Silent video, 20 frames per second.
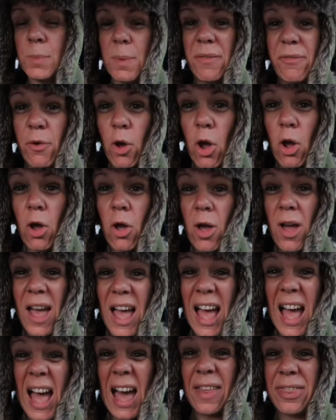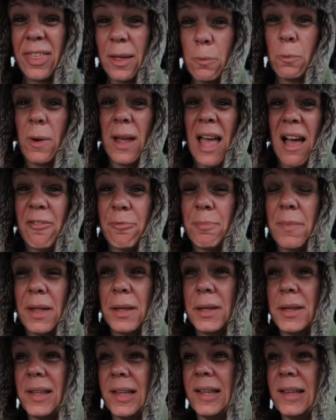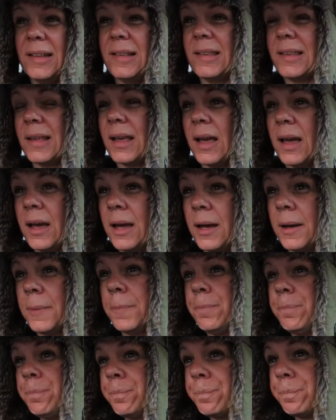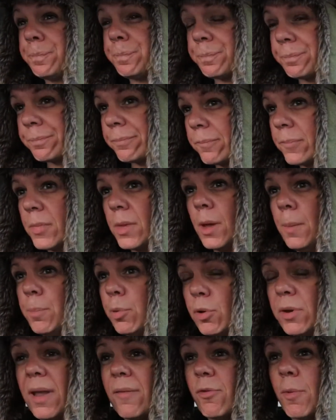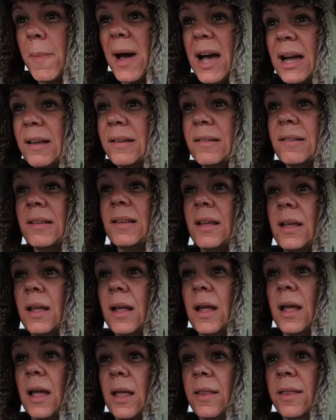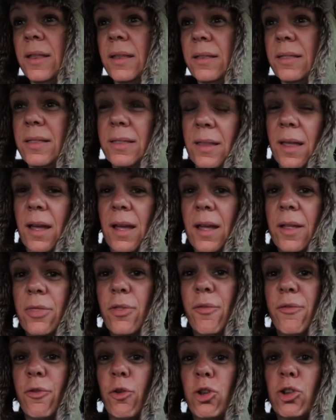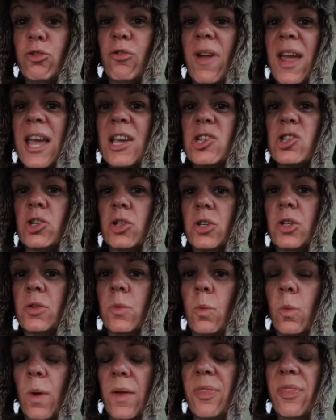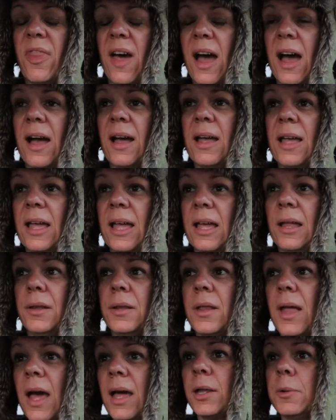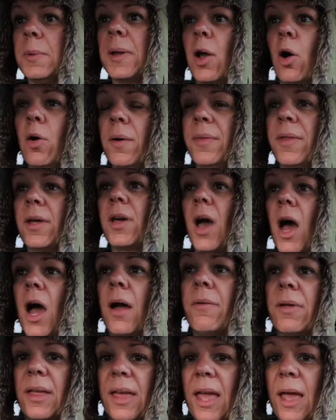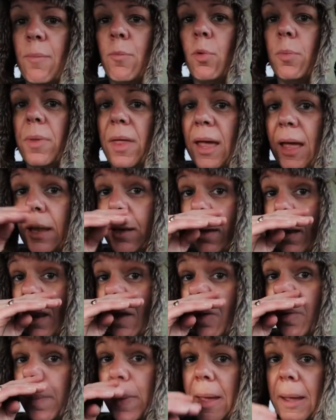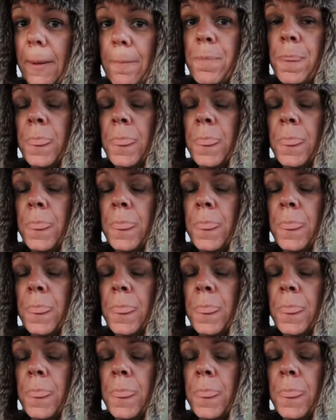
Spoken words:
be fair, I think we have missed it, but never mind. The frustration with that is that as we got in the car and came up the hill a little bit,